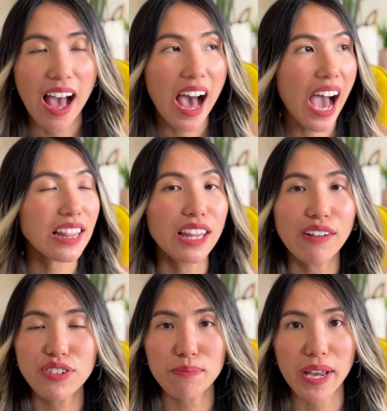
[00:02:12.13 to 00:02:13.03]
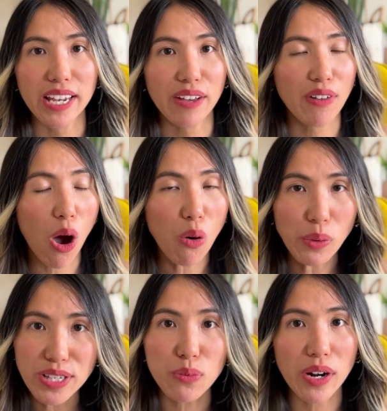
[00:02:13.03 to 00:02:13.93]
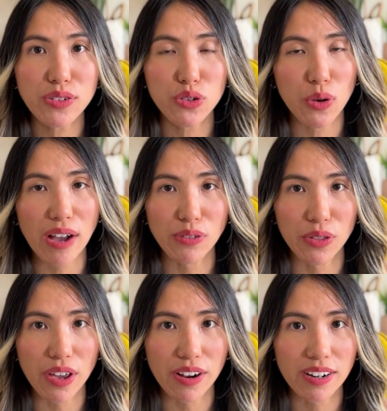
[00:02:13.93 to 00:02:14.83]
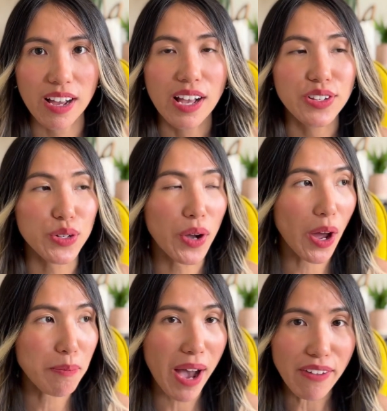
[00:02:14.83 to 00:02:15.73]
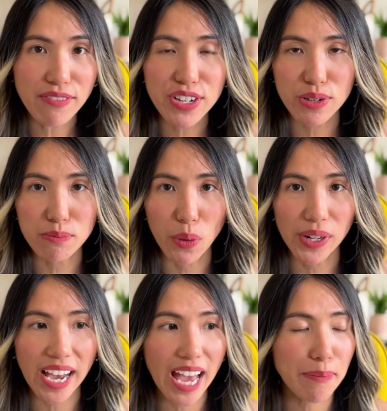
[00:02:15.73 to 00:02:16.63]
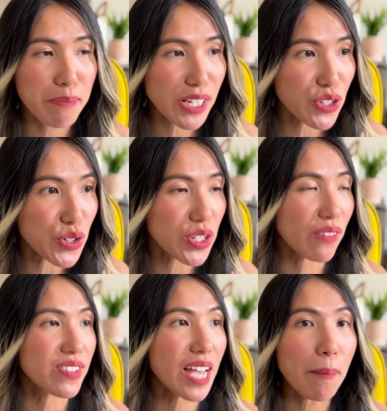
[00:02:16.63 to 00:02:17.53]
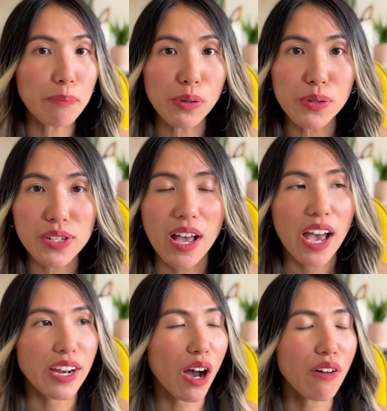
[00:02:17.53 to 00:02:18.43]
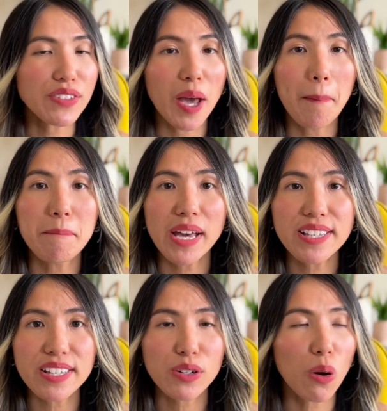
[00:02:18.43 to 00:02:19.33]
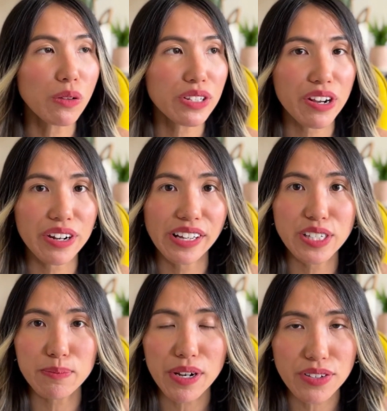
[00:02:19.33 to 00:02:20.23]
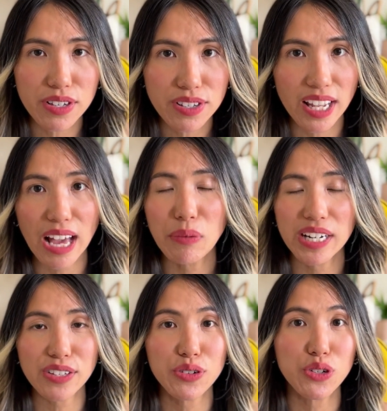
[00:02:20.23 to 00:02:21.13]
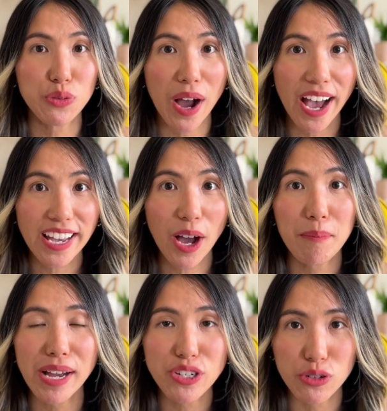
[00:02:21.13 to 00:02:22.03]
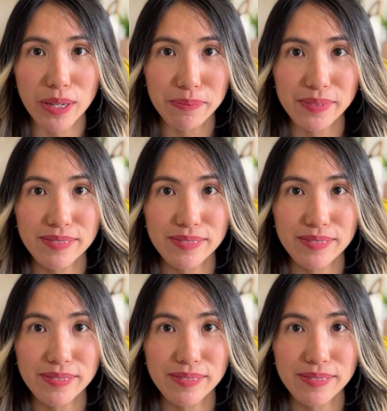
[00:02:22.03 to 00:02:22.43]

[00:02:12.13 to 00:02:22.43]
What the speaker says: I love Japan. I've always wanted to travel there. So on my vision board, I had pictures of temples and all of the amazing culinary experiences that I would get to try on my trip.